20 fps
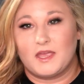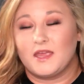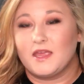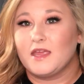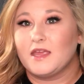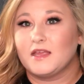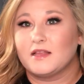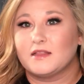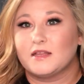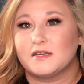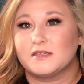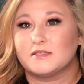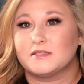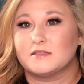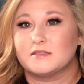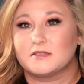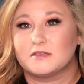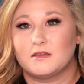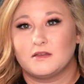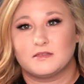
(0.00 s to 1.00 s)
a
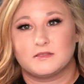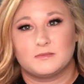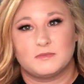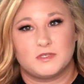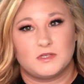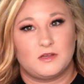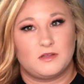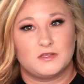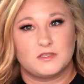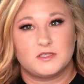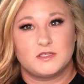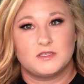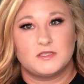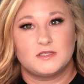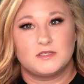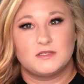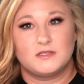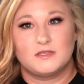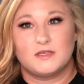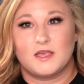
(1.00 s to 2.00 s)
licensed
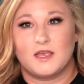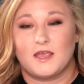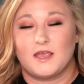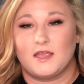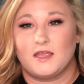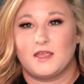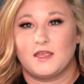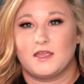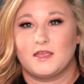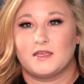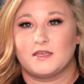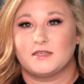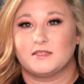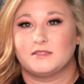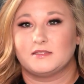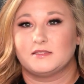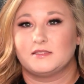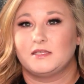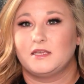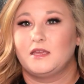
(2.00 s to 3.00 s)
cosmetologist
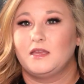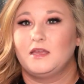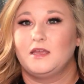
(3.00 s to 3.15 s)
and